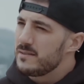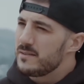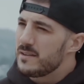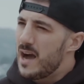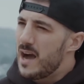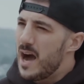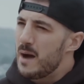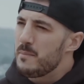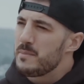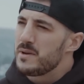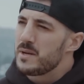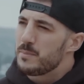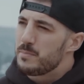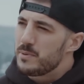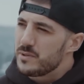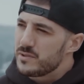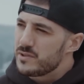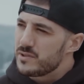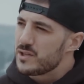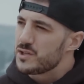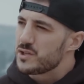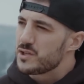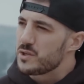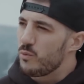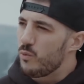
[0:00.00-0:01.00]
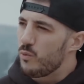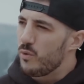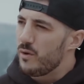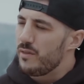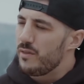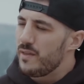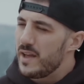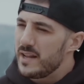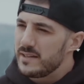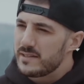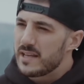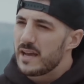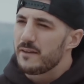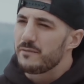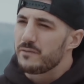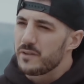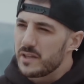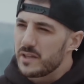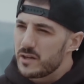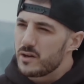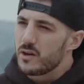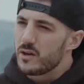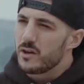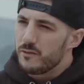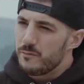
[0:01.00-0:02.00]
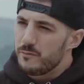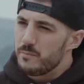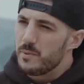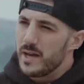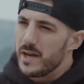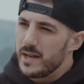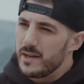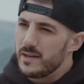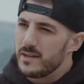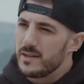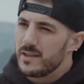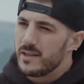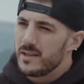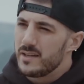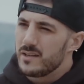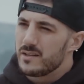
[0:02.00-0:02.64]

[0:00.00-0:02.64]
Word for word: I'm in a position where they definitely could have been.